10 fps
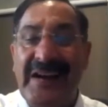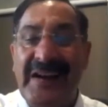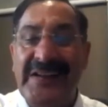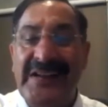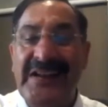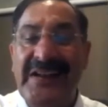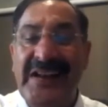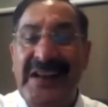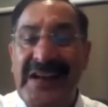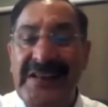risk
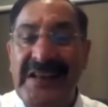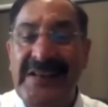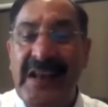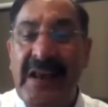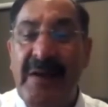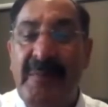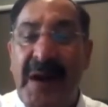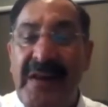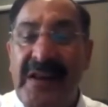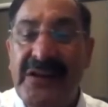decreases
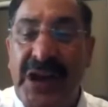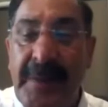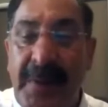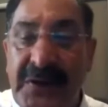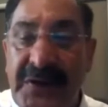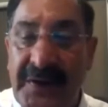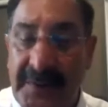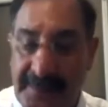by 3%.